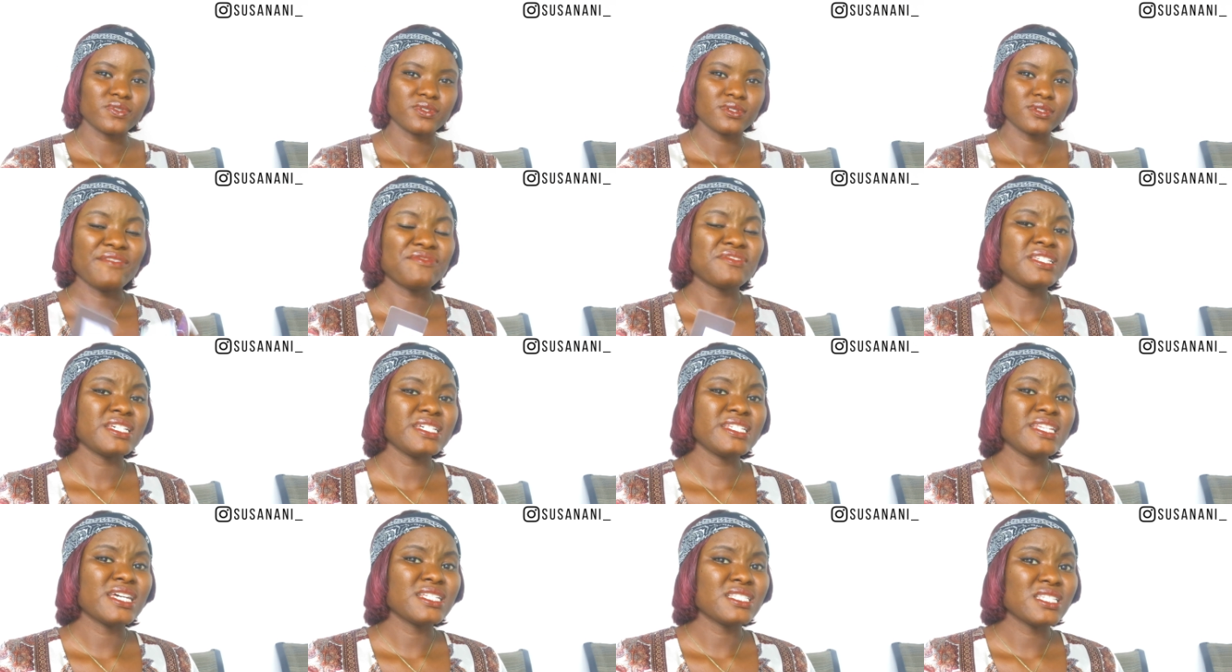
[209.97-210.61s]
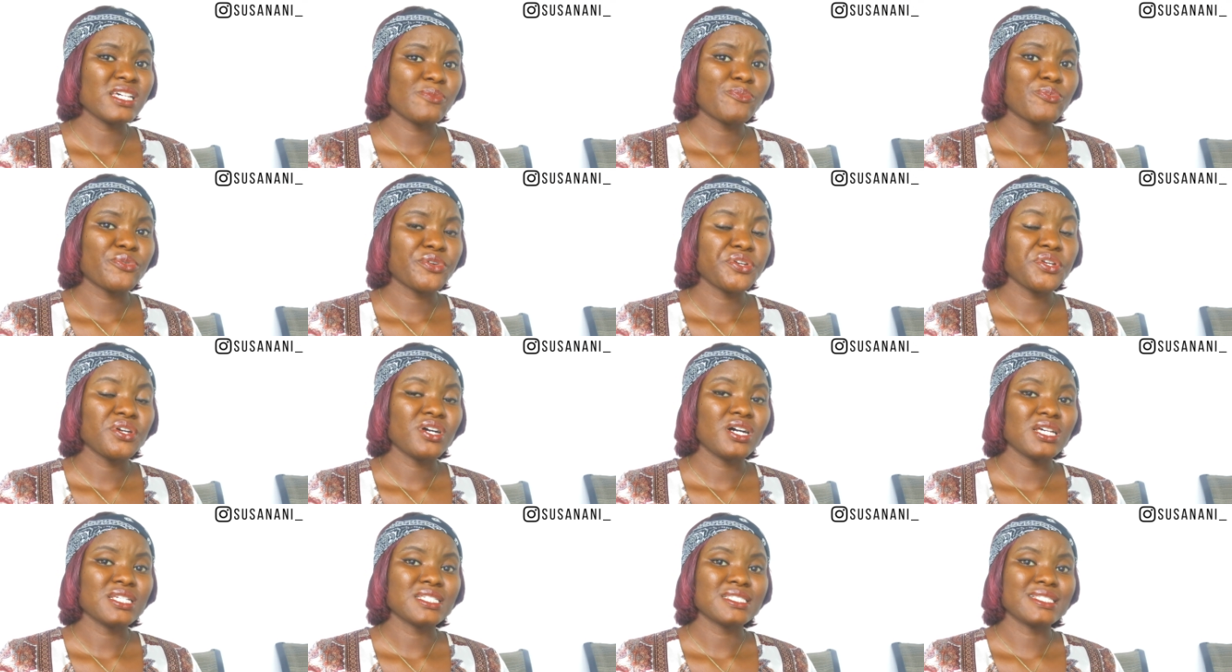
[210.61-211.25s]
I've seen
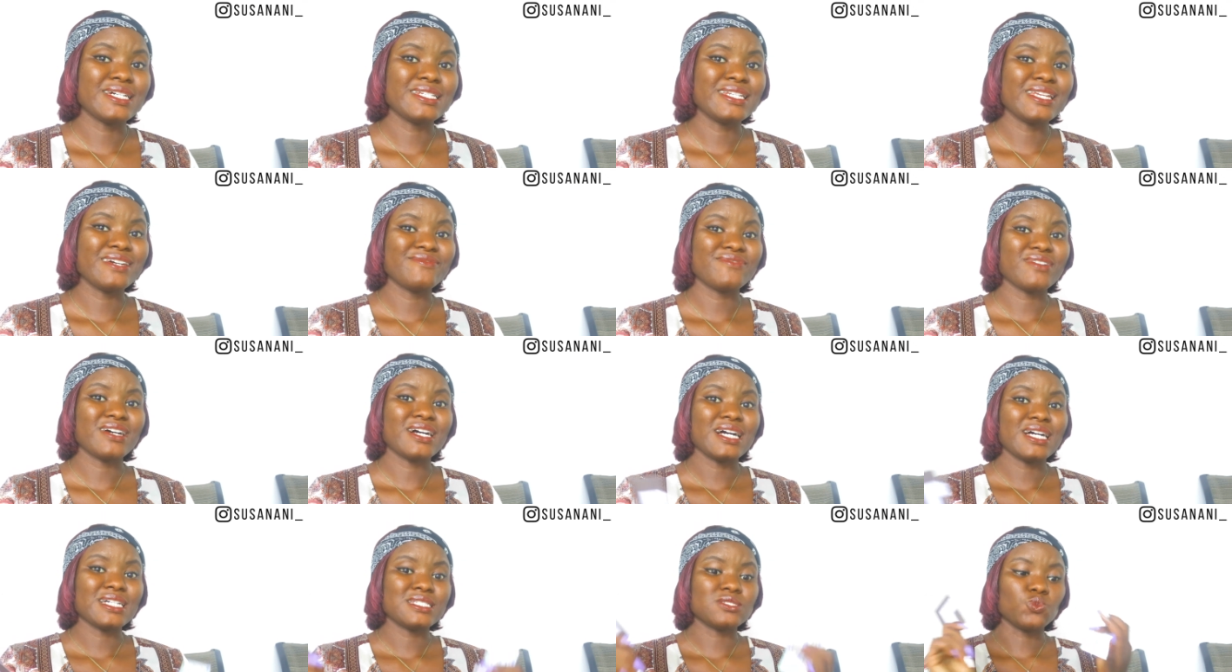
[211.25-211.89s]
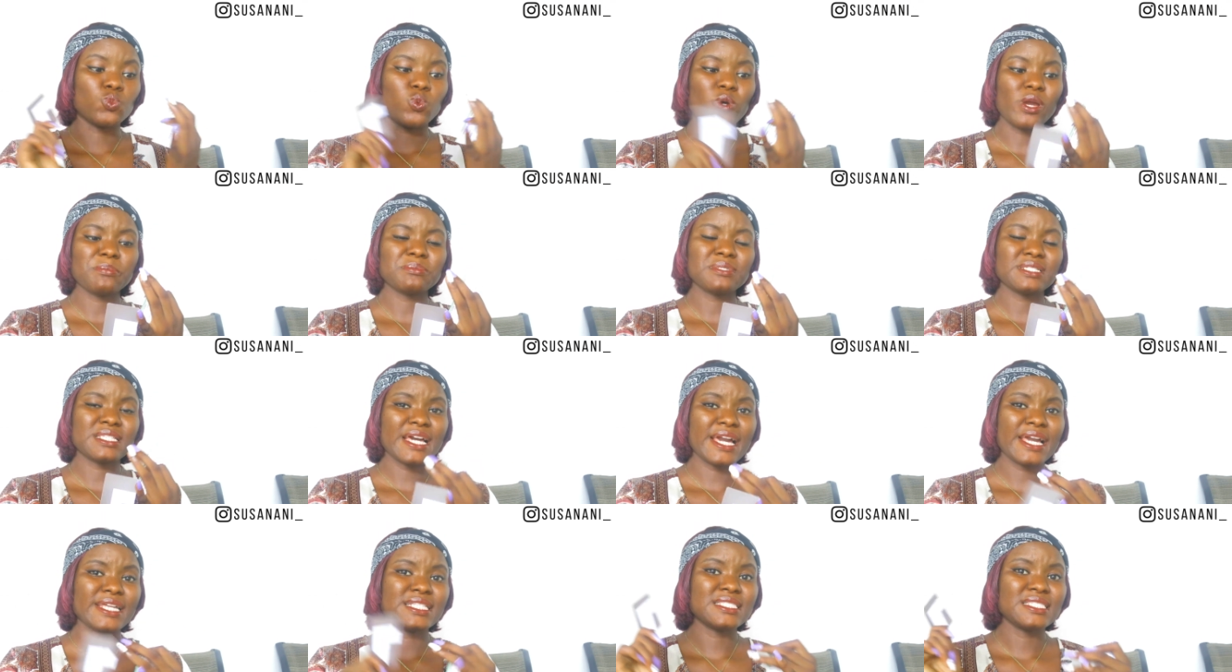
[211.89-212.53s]
entrepreneurs that never had
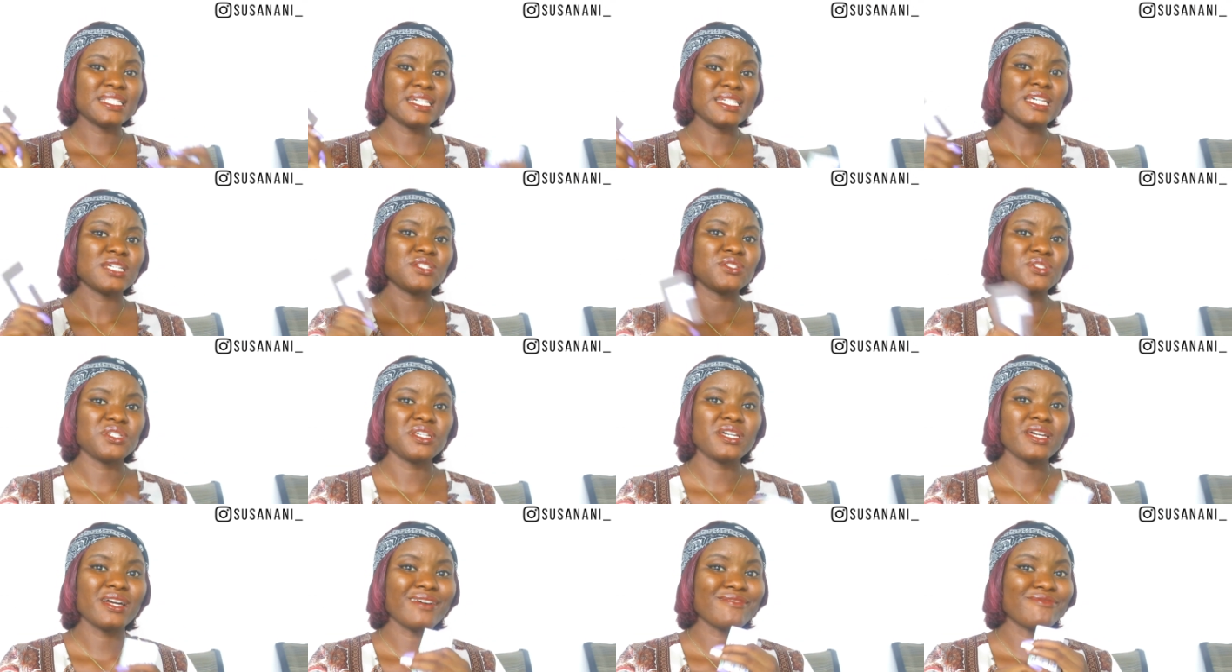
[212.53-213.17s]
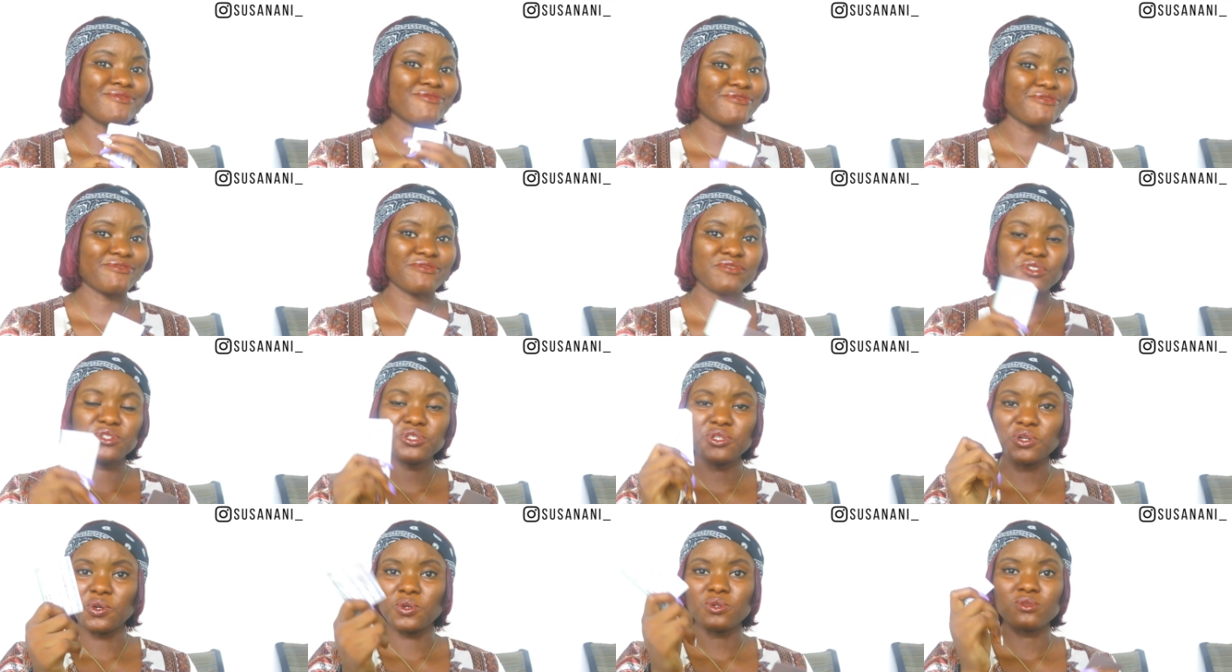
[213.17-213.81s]
website, neither do they have,
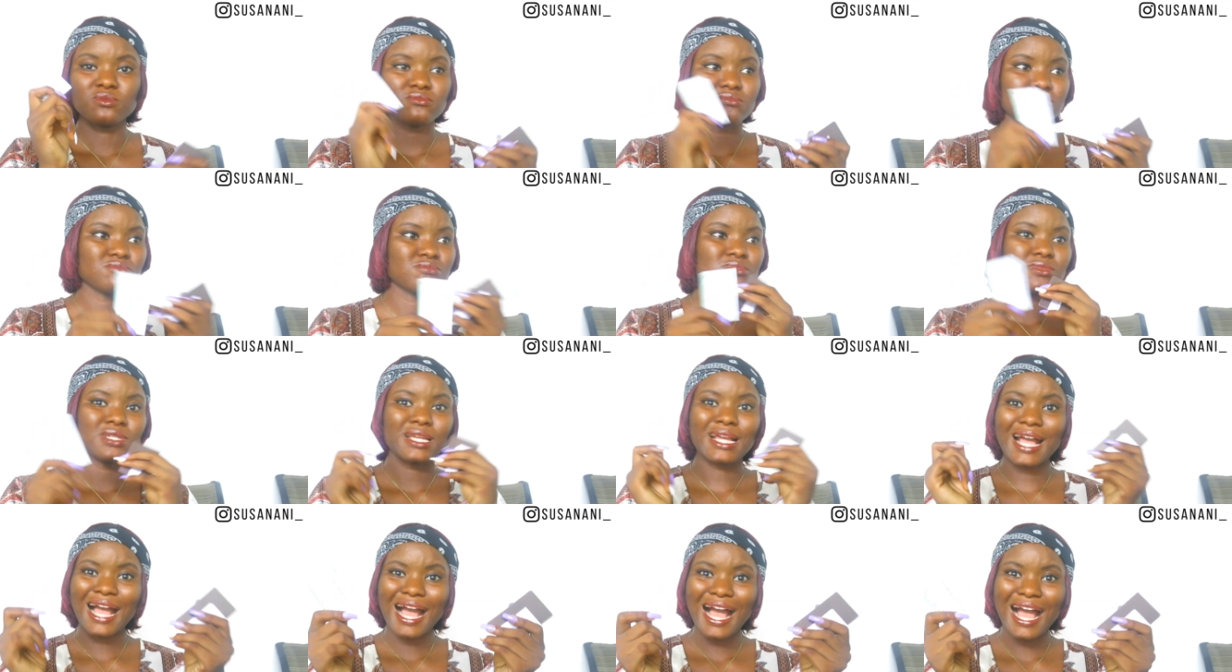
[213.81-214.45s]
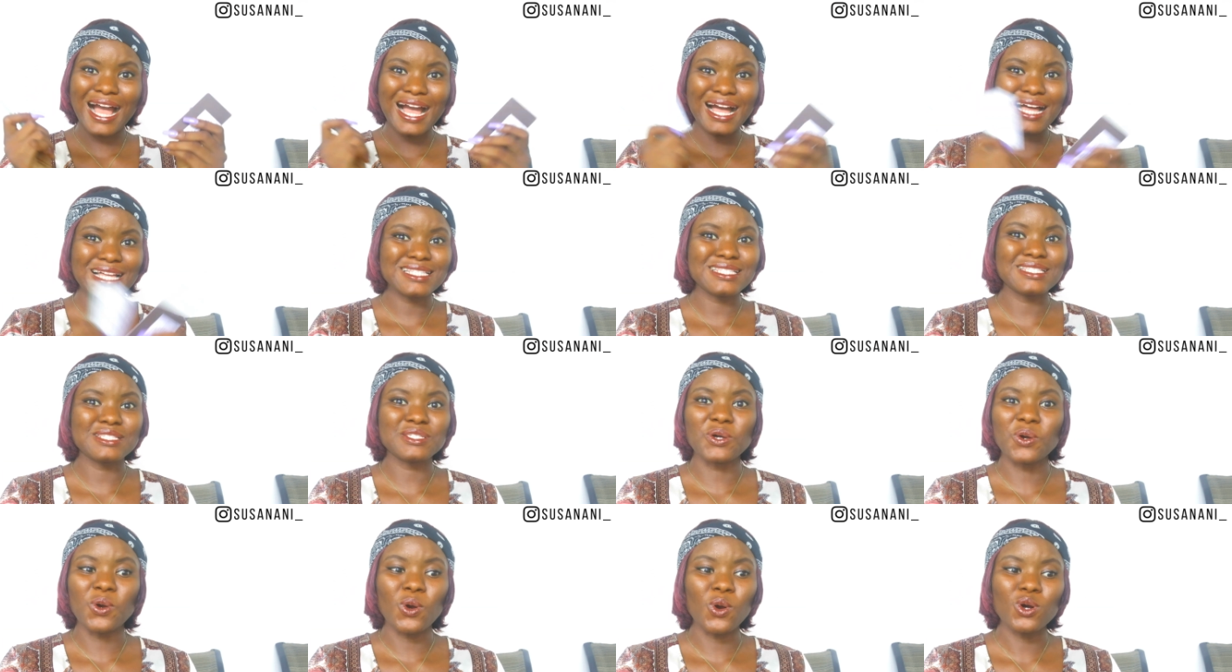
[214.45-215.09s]
you know,
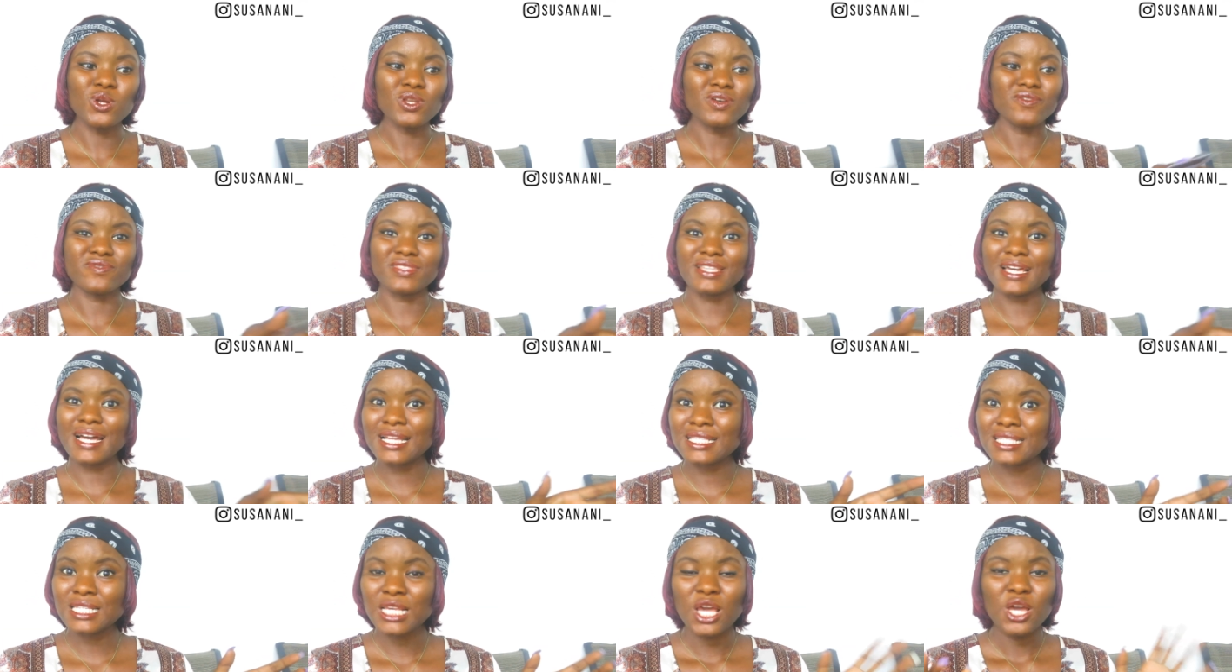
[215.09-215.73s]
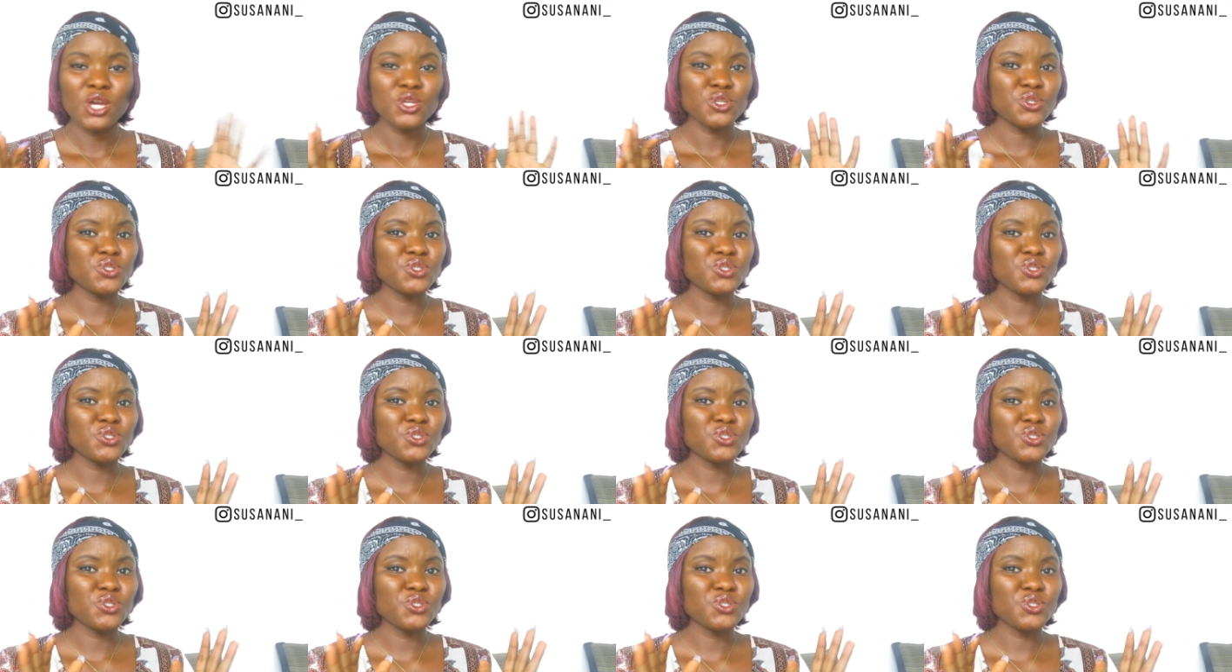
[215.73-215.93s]
cards or all of that.